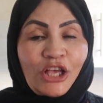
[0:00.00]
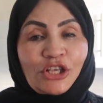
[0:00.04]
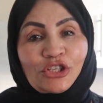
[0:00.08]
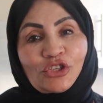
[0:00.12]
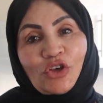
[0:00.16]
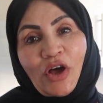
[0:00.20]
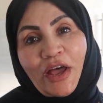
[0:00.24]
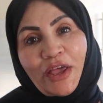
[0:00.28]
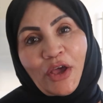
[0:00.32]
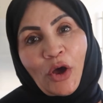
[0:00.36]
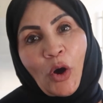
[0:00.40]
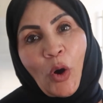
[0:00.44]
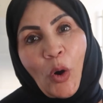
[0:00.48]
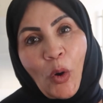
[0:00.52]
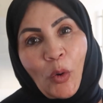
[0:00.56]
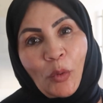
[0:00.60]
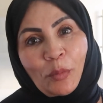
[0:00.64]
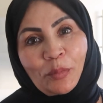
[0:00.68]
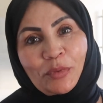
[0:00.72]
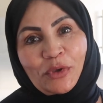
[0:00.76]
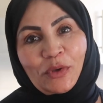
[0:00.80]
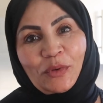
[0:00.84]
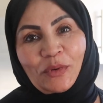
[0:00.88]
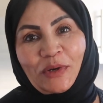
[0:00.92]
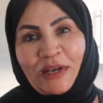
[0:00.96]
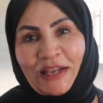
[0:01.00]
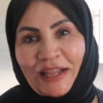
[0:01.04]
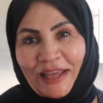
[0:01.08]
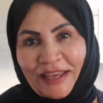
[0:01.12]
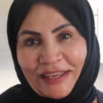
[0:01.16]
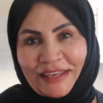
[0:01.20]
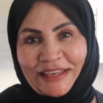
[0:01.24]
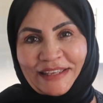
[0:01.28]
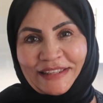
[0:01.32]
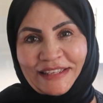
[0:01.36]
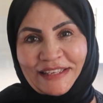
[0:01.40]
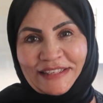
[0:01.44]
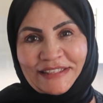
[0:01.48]
So I hope you
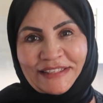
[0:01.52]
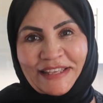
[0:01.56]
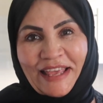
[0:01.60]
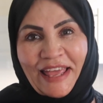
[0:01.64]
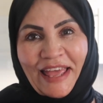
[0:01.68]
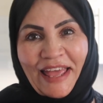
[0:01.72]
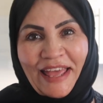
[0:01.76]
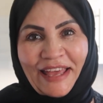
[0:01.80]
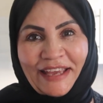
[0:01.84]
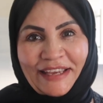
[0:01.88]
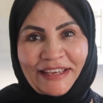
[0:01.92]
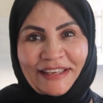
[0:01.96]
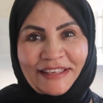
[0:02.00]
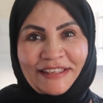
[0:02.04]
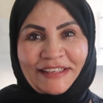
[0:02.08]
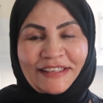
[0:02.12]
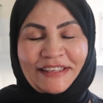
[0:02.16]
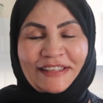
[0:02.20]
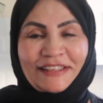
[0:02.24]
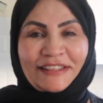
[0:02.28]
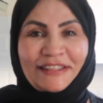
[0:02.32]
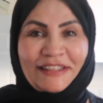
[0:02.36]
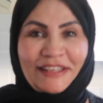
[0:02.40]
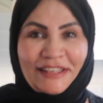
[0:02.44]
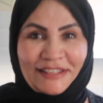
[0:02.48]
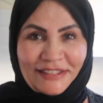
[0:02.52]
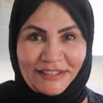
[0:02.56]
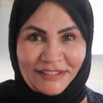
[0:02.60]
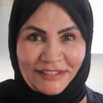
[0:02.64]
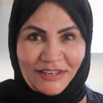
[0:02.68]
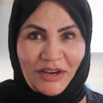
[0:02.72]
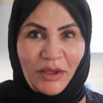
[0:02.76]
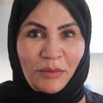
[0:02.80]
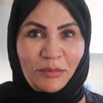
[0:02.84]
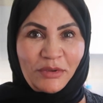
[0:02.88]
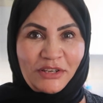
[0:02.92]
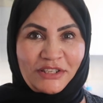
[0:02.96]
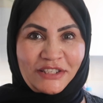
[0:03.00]
like this hack, this
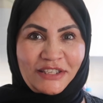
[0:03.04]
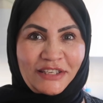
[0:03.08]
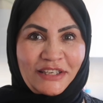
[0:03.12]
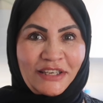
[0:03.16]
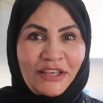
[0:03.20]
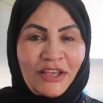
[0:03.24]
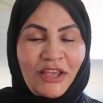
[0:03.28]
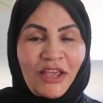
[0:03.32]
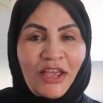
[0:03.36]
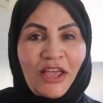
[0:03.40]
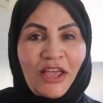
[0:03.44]
remedy.